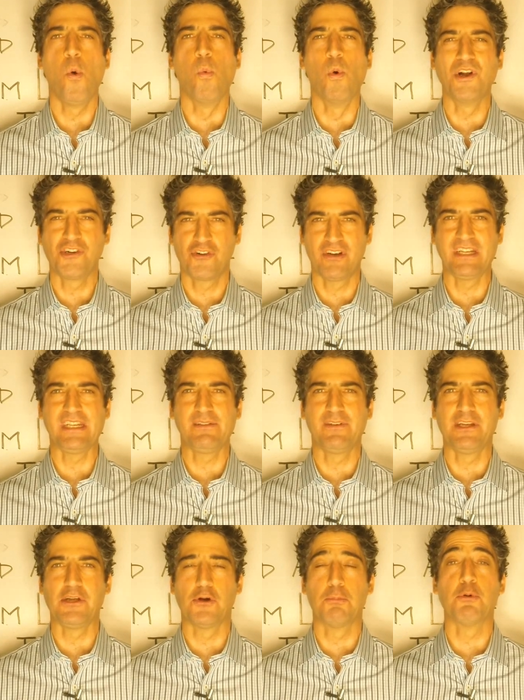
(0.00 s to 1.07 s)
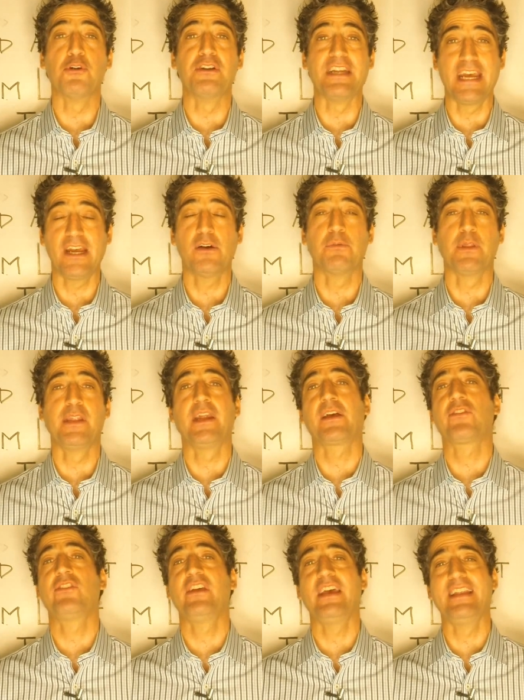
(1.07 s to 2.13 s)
One training video per day over the next